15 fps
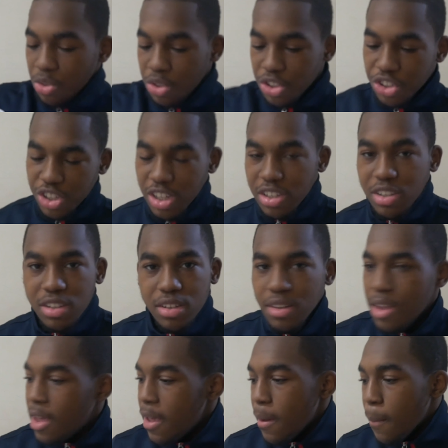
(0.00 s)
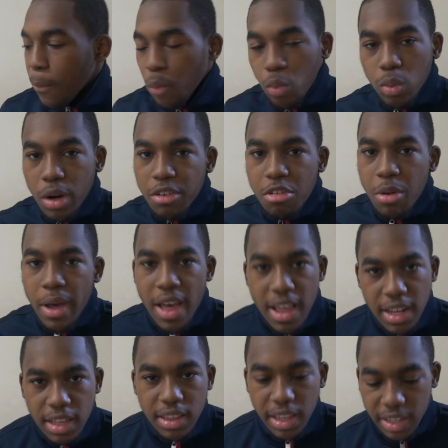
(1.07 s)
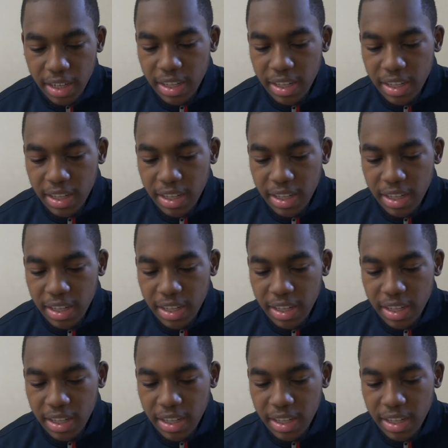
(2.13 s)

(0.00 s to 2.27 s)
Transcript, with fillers: you could just wear it with anything.